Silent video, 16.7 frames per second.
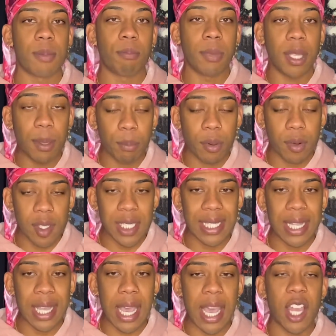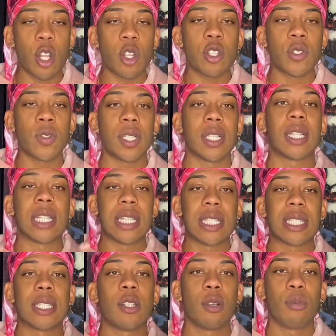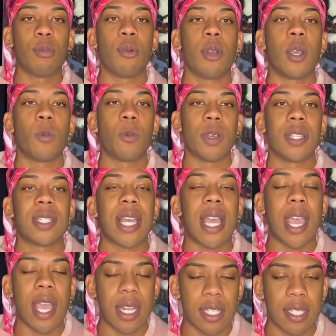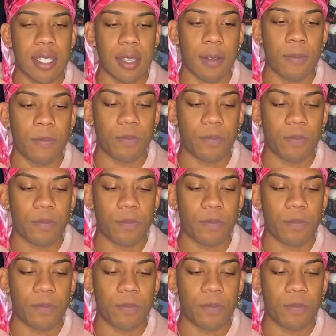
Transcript: Me, personally, I just knew that this little boy was handsome.